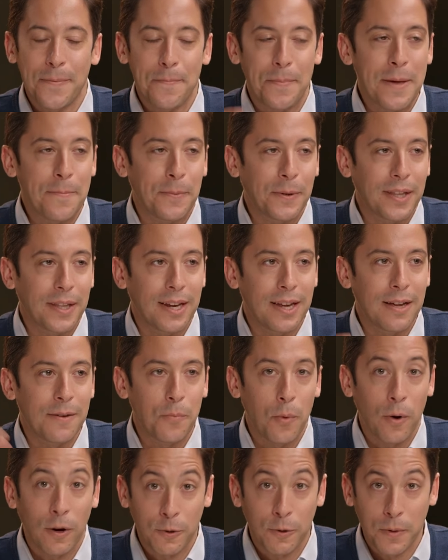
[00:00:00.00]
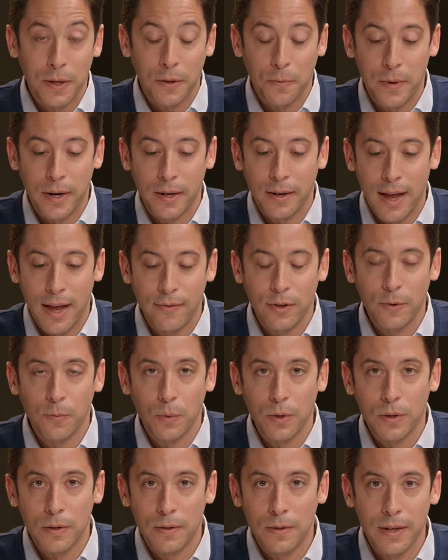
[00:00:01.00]
people that he worked with when Kevin
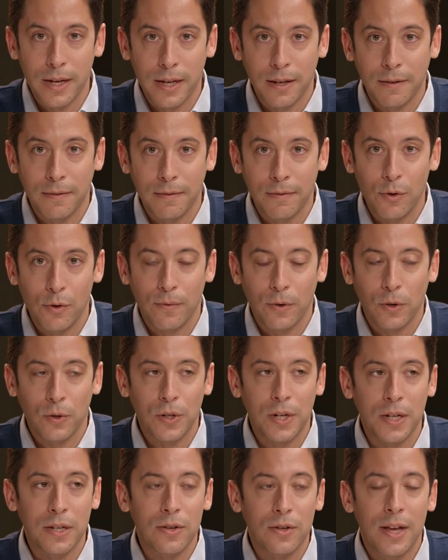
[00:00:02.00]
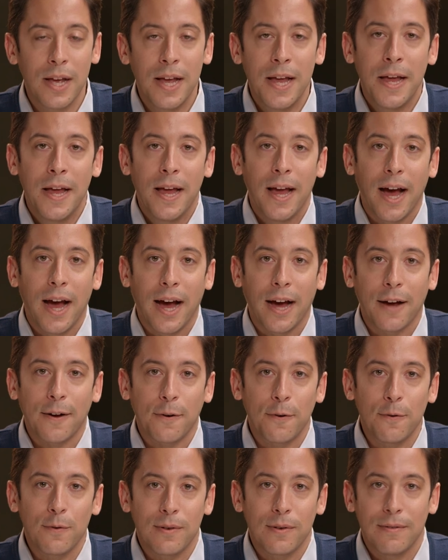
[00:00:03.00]
was in universities uh,
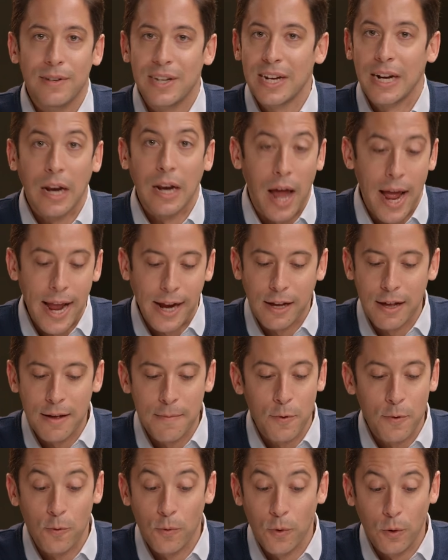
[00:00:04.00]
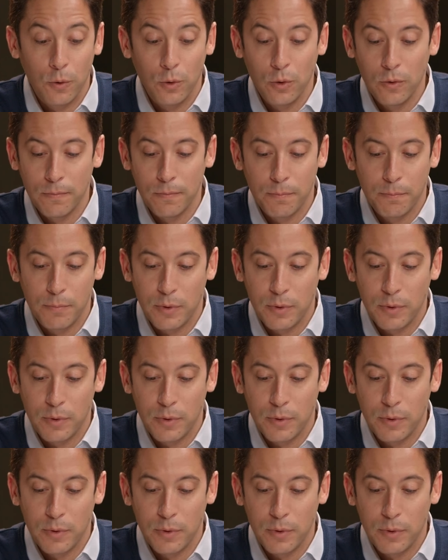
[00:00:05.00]
who didn't like him, who, who